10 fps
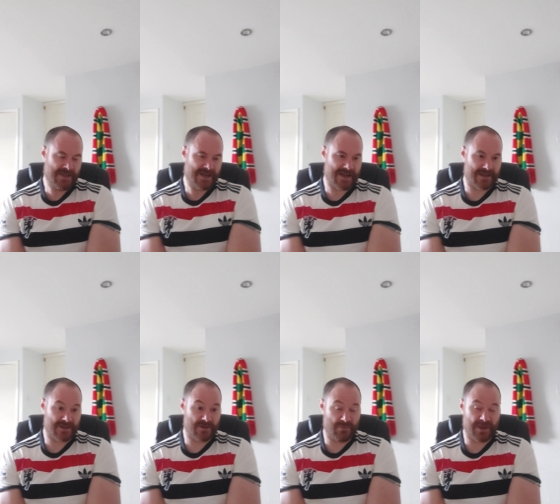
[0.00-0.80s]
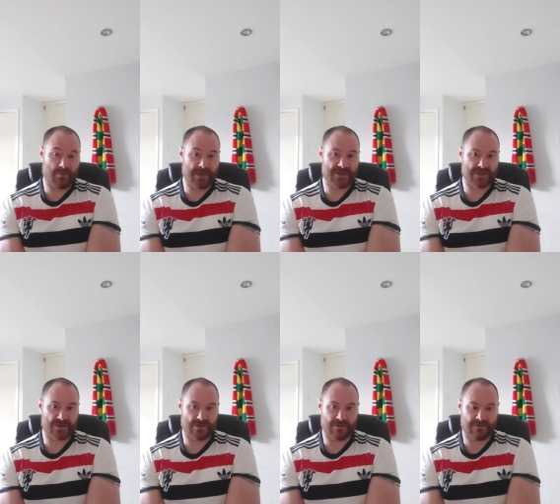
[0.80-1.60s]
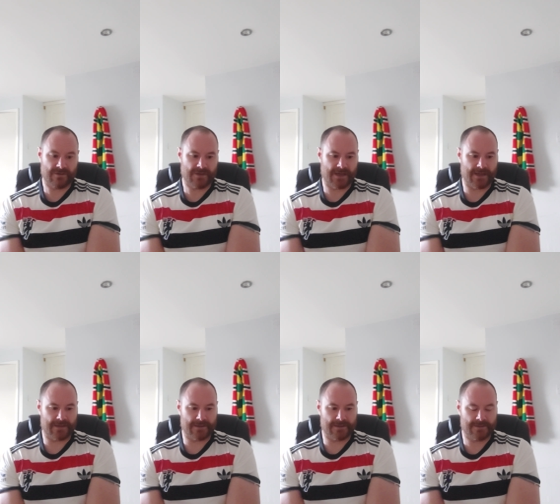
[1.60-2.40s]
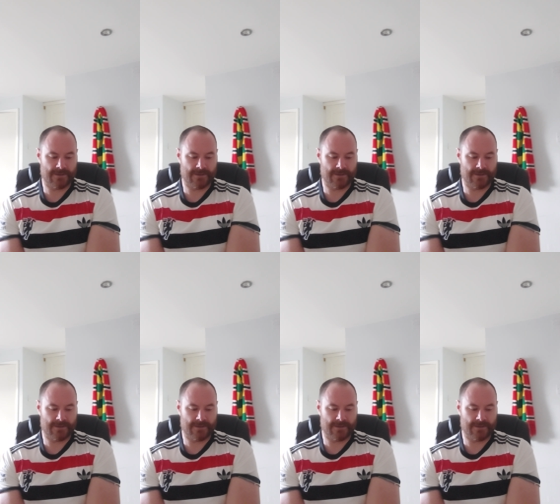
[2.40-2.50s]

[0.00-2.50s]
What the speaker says: I think the bigger picture stuff. And